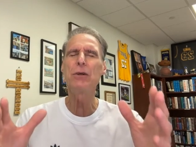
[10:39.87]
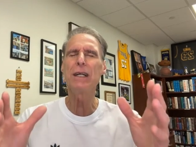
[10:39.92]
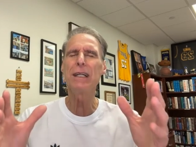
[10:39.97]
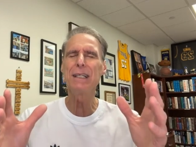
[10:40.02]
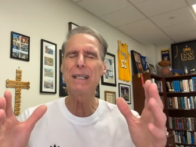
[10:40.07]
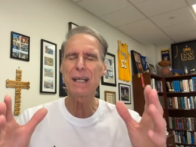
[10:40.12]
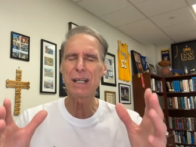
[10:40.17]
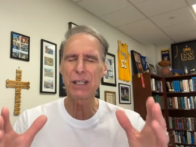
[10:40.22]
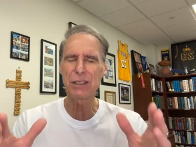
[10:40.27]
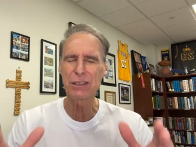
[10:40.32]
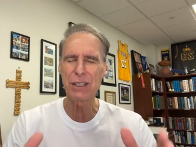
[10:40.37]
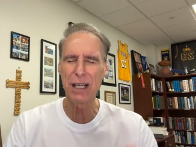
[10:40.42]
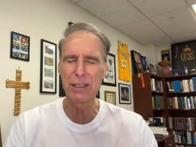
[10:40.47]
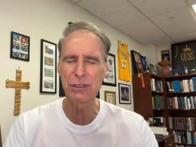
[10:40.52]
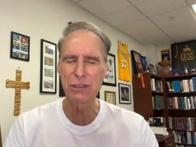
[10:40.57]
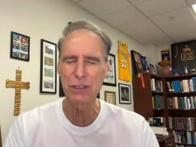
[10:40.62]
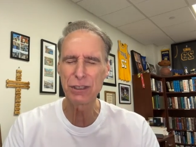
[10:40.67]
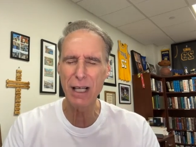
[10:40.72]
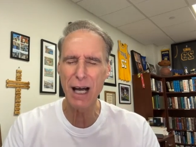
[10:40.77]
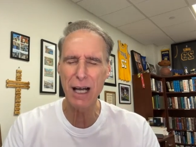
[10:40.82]
You can get us
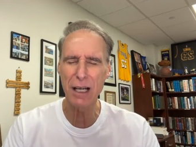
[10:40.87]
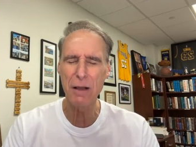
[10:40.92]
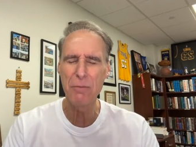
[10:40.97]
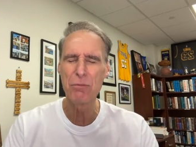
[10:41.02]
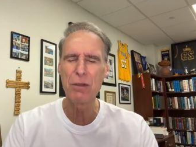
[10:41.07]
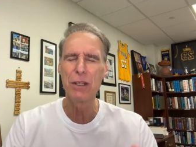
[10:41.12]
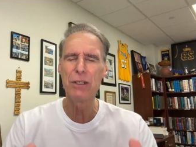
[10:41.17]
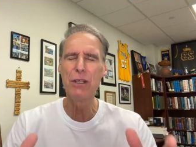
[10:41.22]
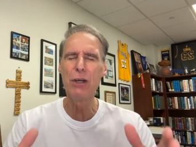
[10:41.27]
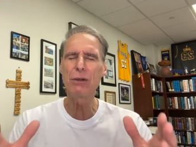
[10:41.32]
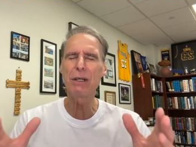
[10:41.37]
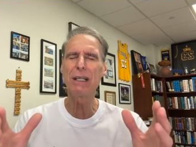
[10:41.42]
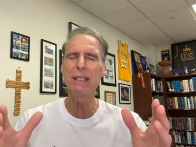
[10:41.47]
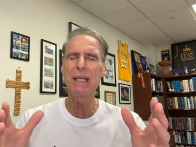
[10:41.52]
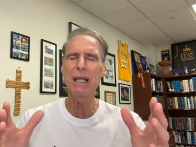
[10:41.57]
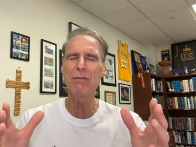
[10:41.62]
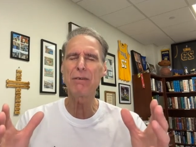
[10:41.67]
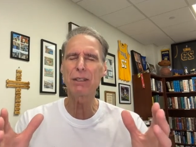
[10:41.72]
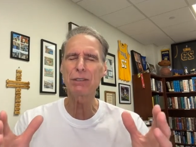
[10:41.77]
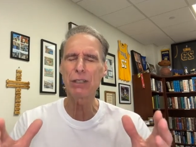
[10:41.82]
unstuck. You
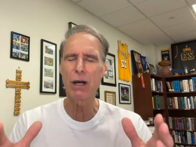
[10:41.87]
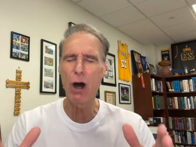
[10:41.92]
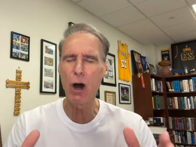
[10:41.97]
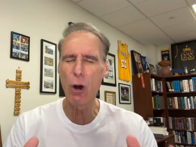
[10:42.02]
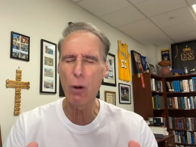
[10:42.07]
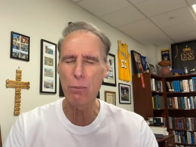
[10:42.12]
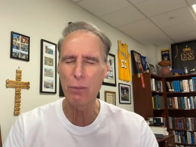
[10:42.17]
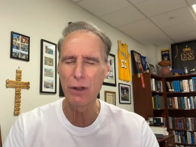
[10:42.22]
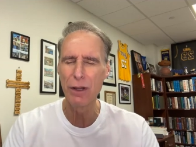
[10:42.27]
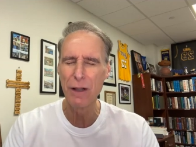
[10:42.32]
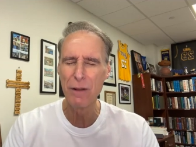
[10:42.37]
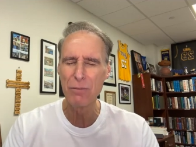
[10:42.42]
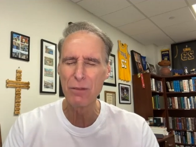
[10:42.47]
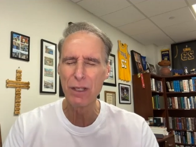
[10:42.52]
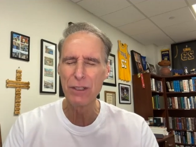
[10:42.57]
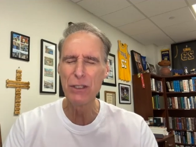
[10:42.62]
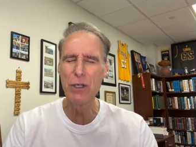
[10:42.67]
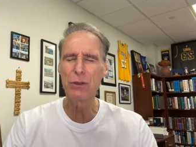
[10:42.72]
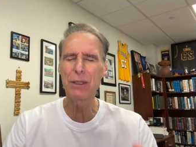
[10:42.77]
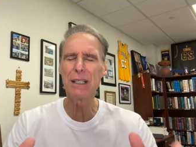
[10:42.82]
can give us hope.
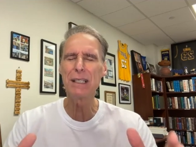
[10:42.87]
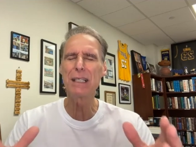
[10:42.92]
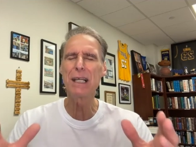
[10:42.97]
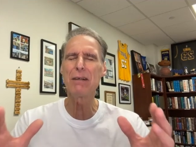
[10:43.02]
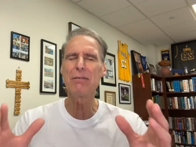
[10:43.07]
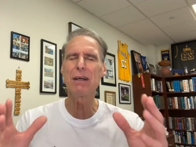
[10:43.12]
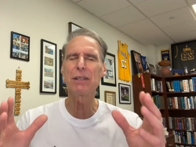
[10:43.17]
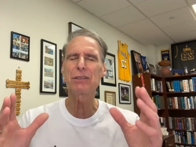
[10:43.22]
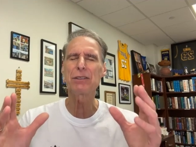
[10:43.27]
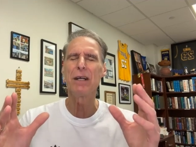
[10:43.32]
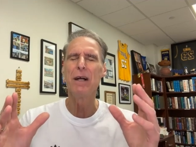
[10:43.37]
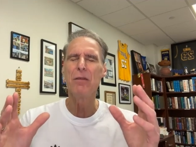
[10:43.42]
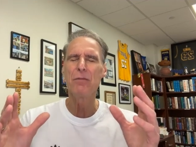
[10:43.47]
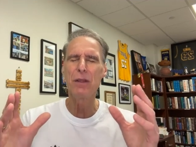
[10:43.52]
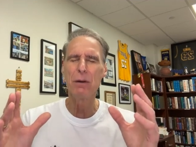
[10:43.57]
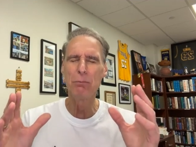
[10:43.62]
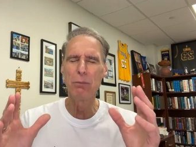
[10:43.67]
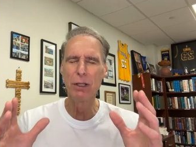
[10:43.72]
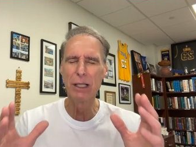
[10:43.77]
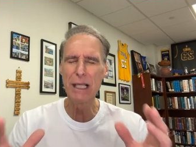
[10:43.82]
You can give us
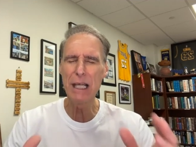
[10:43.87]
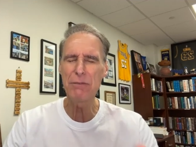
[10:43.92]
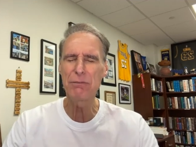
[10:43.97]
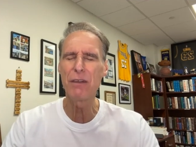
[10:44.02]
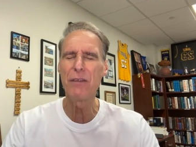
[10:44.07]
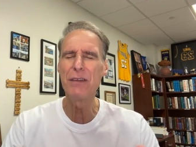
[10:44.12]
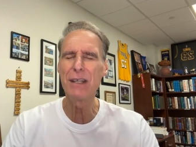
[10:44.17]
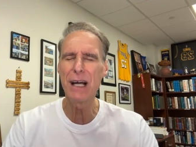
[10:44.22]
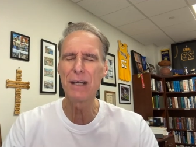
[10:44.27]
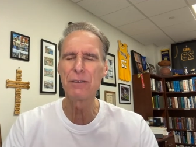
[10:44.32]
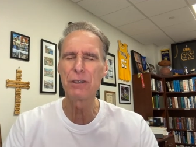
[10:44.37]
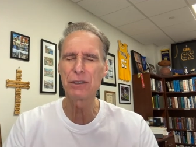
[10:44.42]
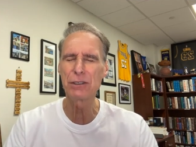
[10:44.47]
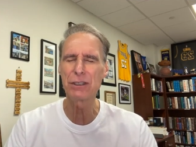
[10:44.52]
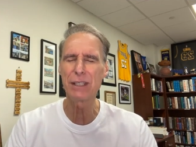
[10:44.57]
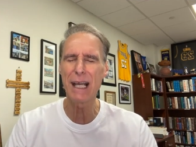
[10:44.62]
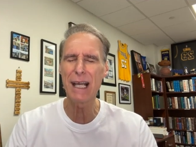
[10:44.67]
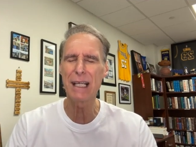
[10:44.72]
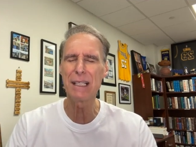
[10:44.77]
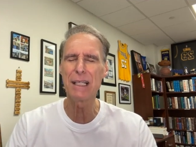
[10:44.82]
the belief and the
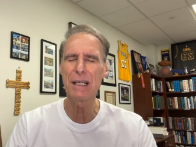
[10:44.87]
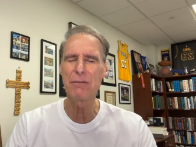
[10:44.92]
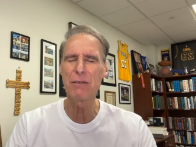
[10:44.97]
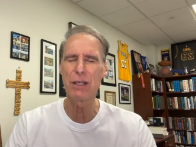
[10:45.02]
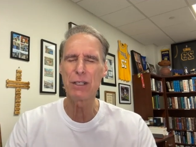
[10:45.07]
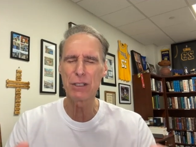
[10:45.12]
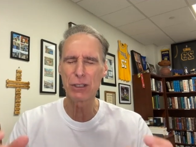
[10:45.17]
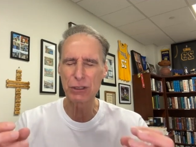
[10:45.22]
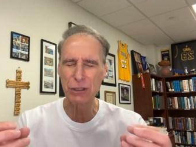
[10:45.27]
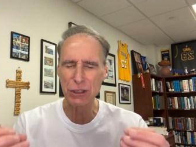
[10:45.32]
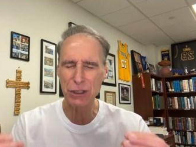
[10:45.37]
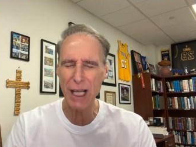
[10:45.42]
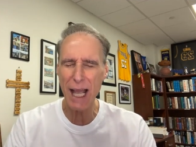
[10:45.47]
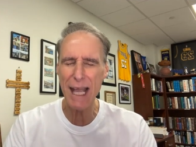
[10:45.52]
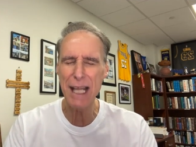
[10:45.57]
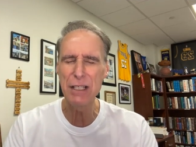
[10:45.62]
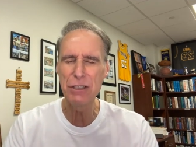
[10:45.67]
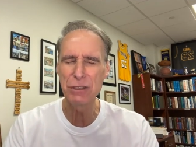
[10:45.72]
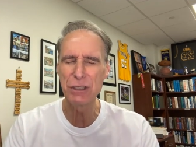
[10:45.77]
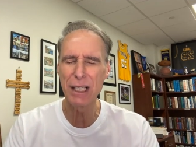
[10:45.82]
understanding that you're
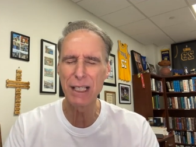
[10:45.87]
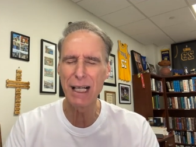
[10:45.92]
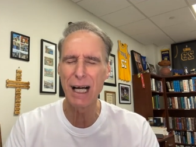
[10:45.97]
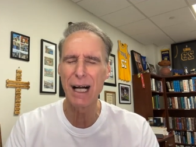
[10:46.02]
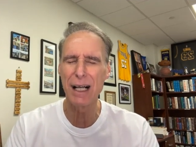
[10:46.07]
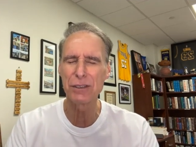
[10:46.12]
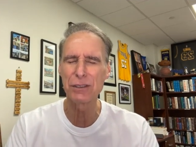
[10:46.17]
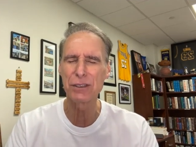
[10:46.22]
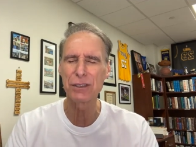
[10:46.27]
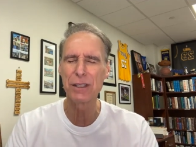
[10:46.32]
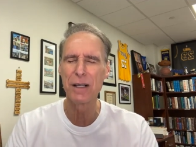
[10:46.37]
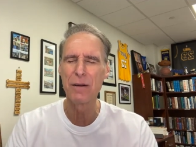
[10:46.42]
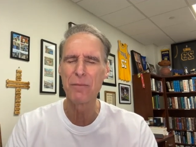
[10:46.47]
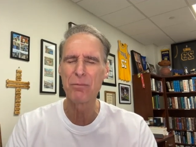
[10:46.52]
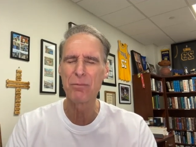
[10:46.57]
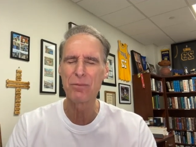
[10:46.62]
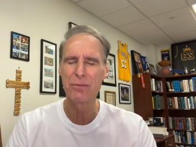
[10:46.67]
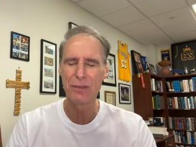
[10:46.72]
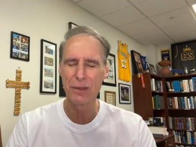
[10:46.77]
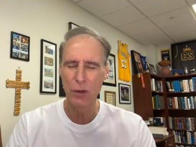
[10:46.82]
changing us
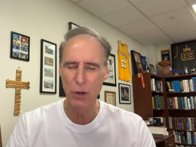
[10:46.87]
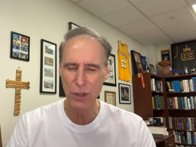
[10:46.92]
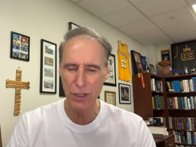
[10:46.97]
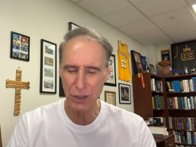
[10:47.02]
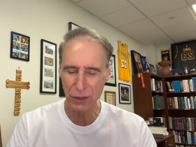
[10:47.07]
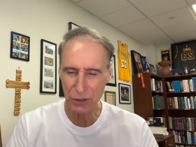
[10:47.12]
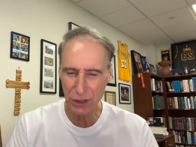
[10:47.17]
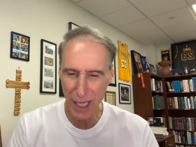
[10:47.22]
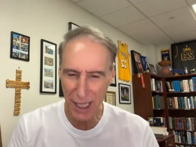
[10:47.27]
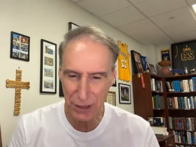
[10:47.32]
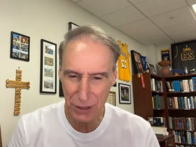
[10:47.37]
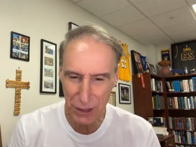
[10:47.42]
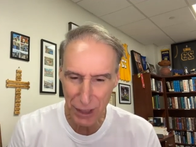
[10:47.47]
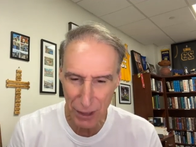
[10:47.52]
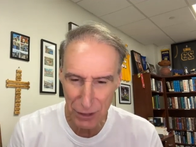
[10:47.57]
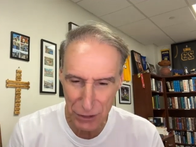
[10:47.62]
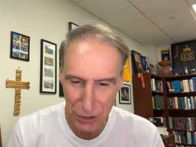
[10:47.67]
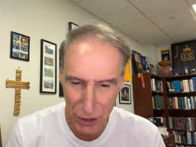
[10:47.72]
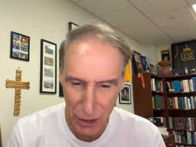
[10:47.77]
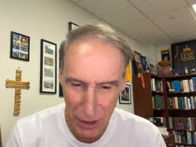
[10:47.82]
or you're changing
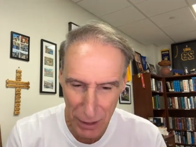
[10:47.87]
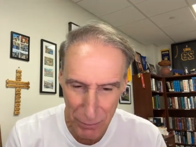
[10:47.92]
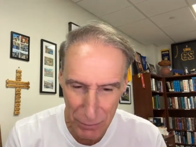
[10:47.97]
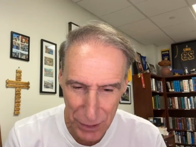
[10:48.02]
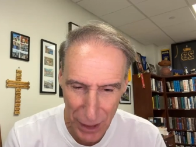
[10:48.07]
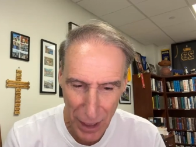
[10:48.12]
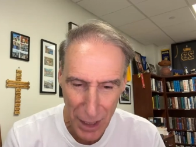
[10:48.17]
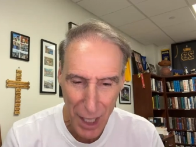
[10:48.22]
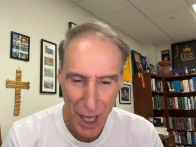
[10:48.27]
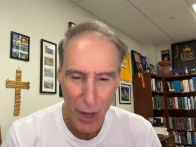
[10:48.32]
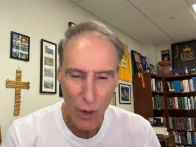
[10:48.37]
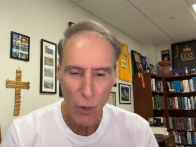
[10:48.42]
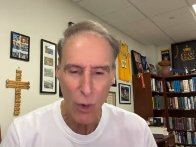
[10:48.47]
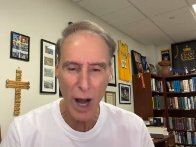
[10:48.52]
our circumstance.